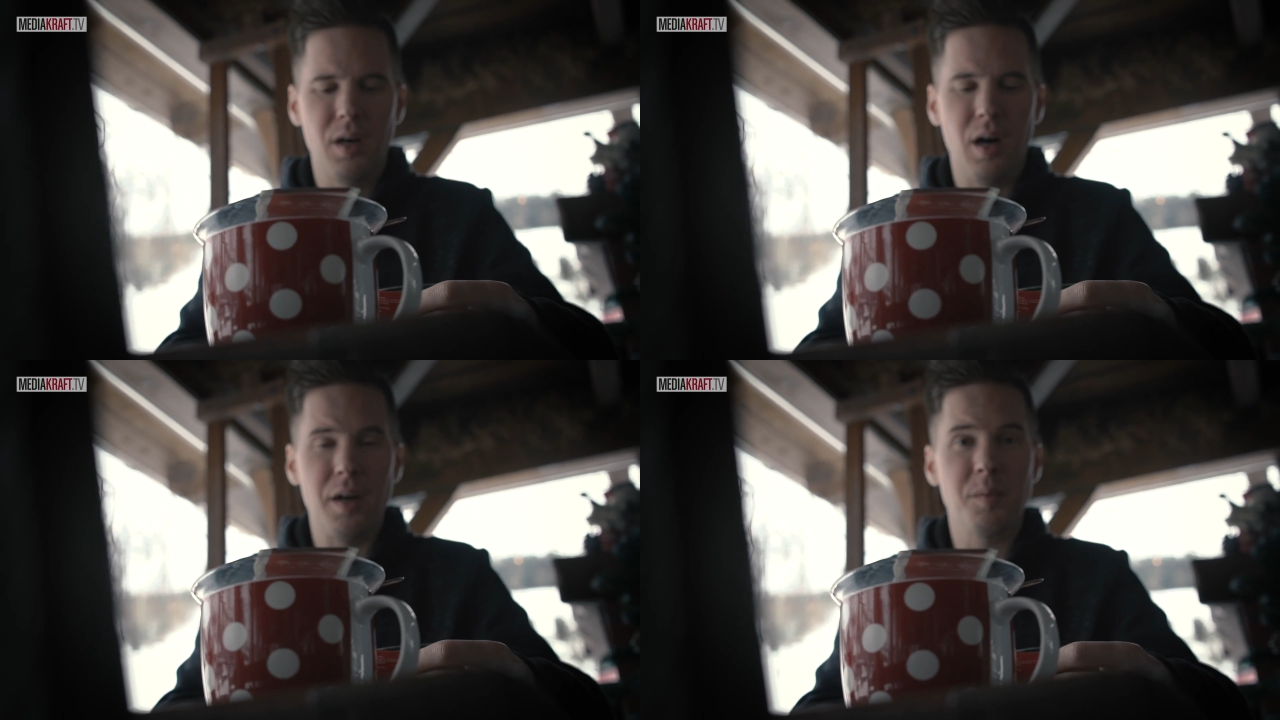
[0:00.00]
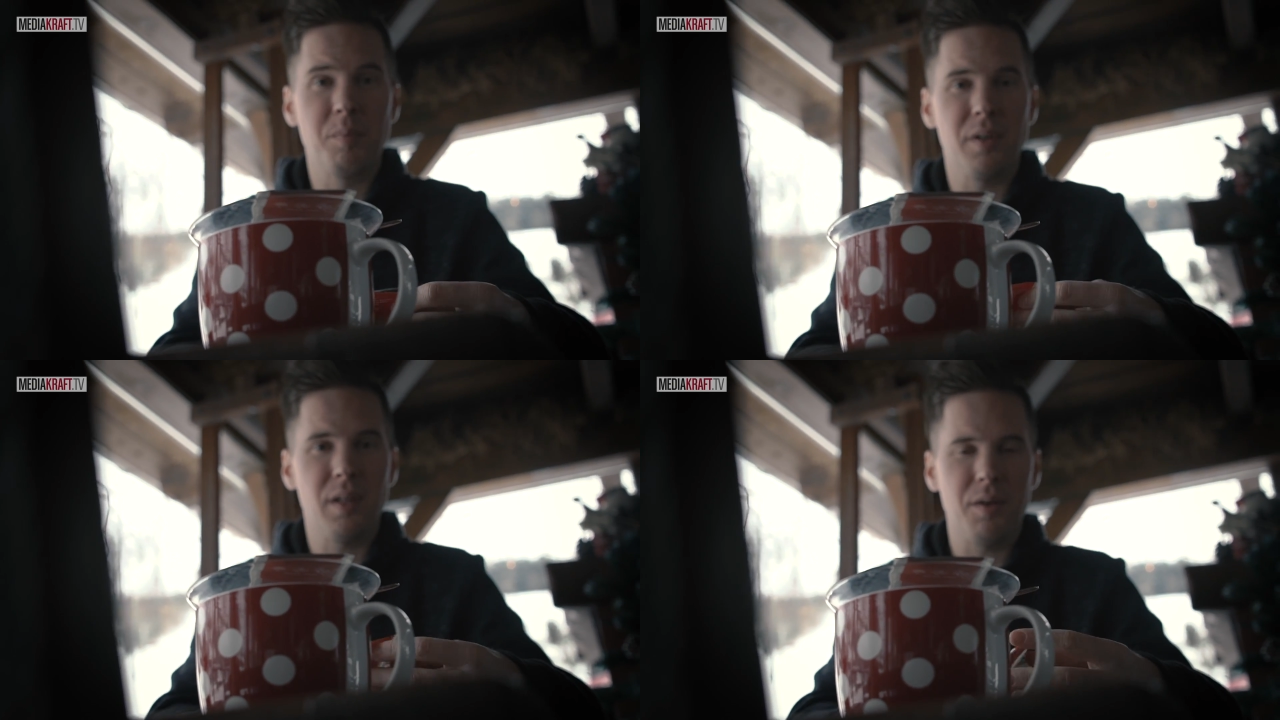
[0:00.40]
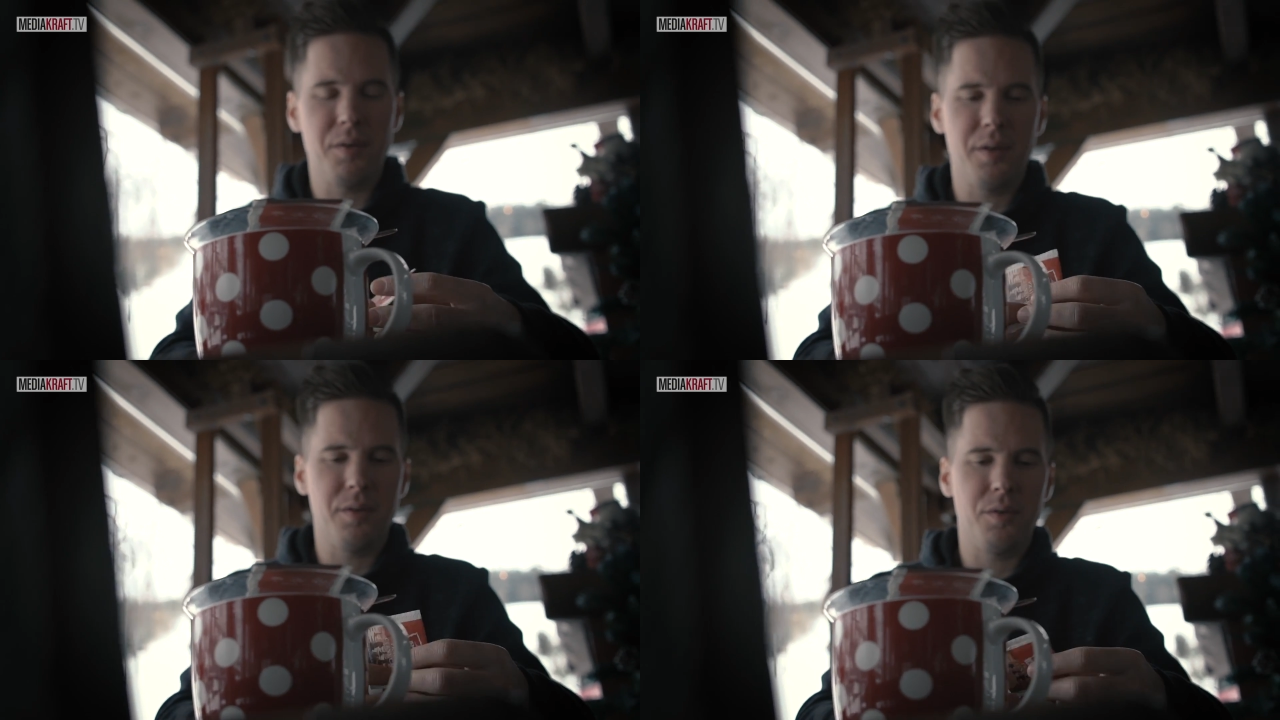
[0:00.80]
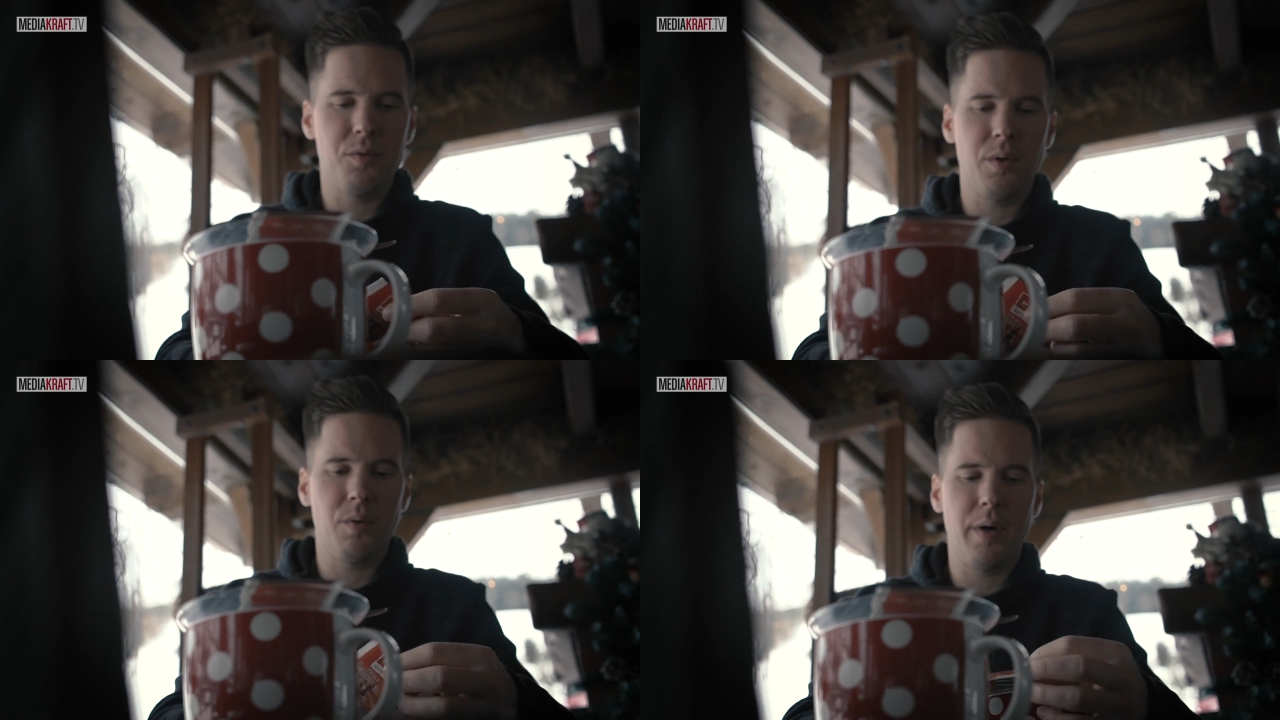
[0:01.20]
Alright, it's pretty loud in here. They're
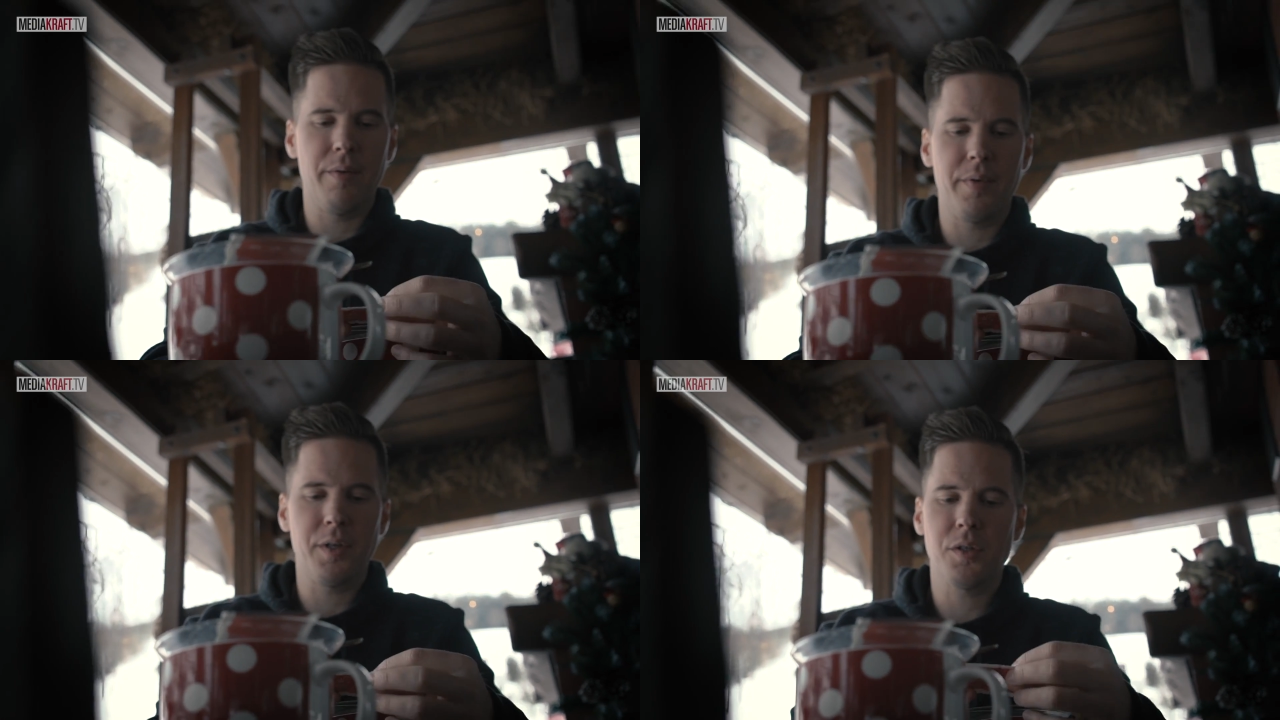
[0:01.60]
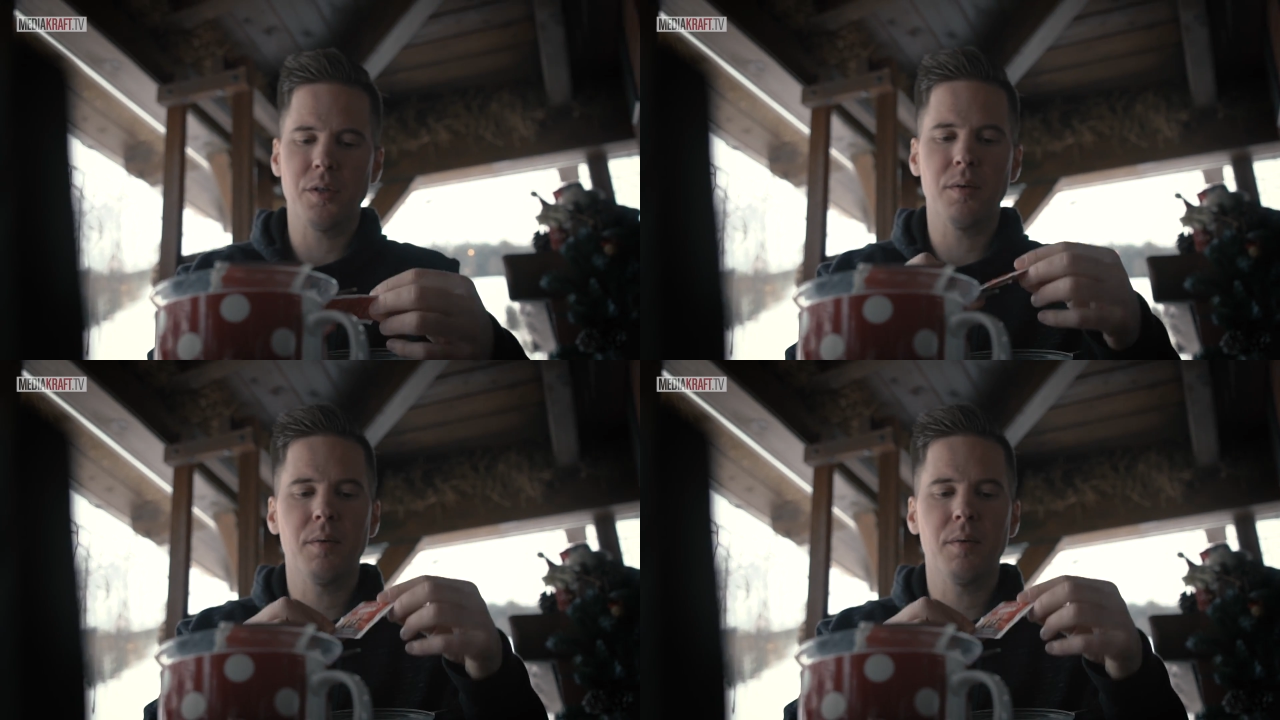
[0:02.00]
doing a renovation,